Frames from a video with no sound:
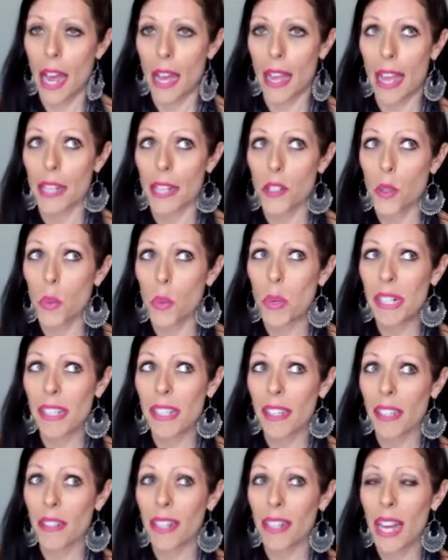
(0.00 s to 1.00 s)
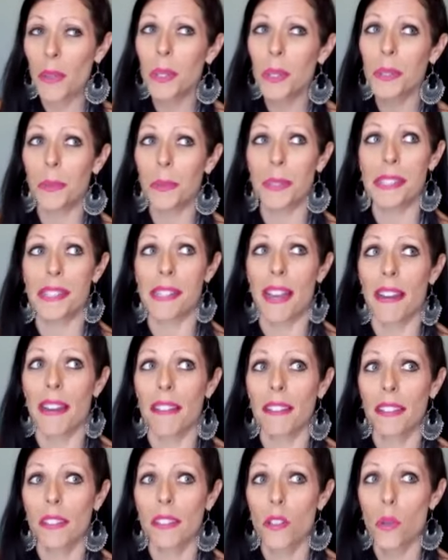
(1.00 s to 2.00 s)
At 20, how old was I?
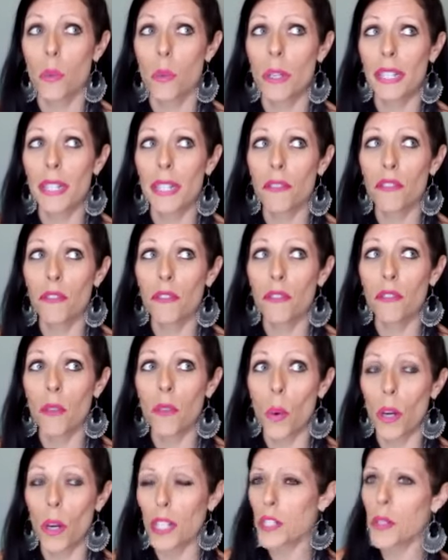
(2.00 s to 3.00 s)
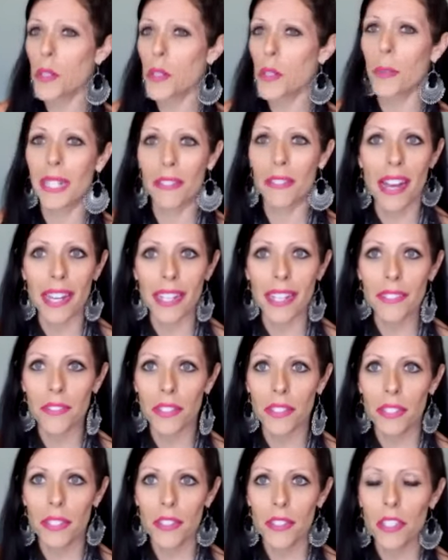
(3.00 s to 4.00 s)
24, 25.
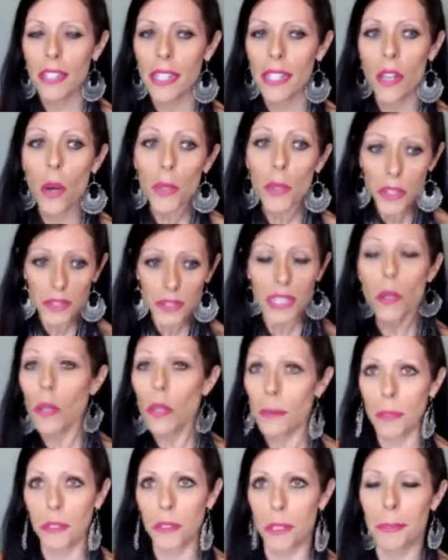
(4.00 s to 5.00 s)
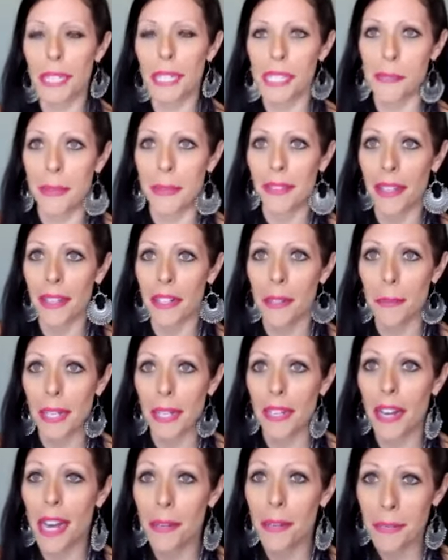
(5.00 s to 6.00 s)
They're like, oh, you need hormone replacement therapy.
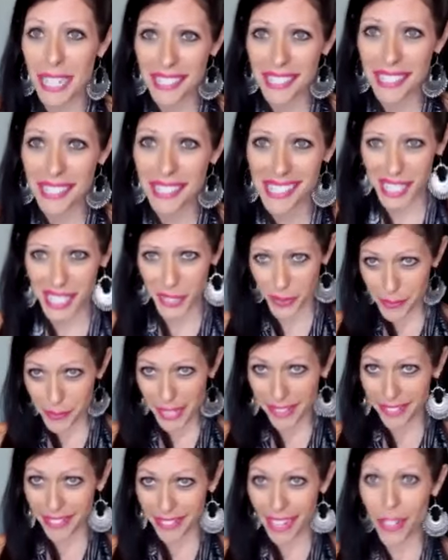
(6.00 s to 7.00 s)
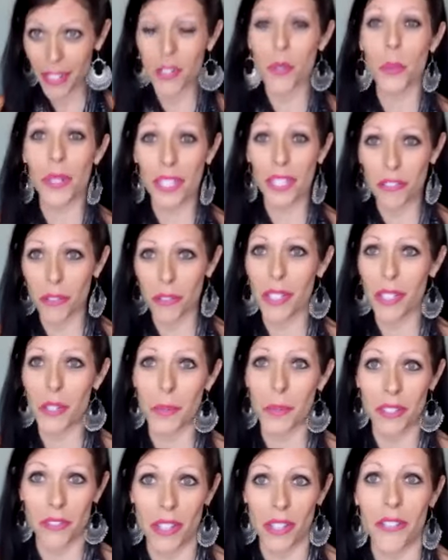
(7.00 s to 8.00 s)
Um, excuse me? At 24,
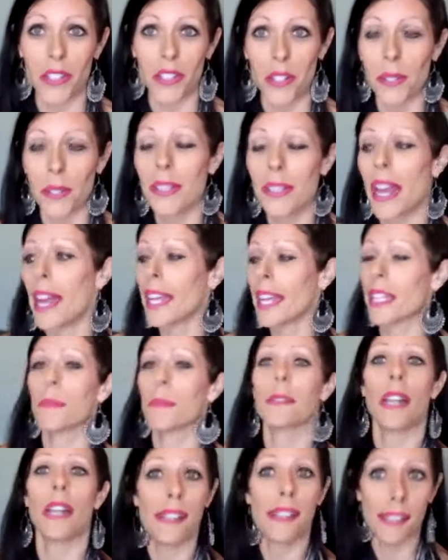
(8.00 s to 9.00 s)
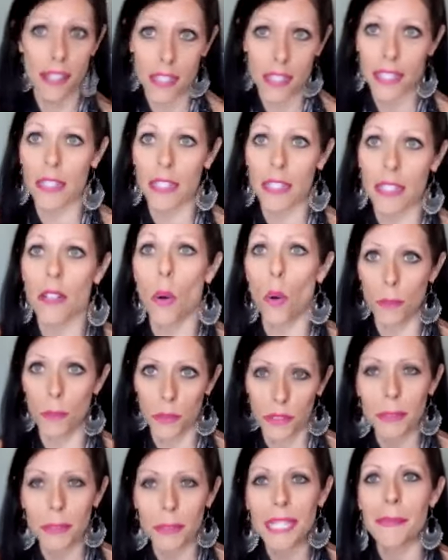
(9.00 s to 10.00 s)
25 years old, I am not starting
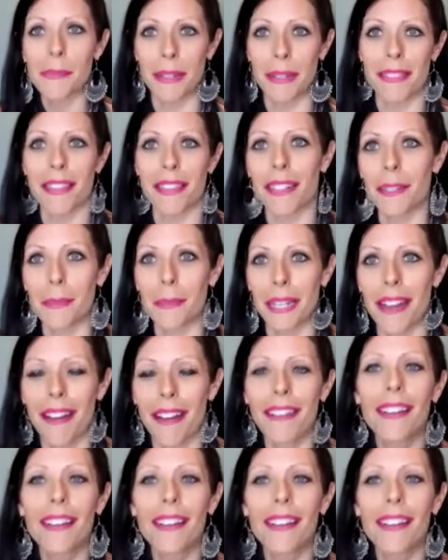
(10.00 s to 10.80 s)
hormone replacement therapy.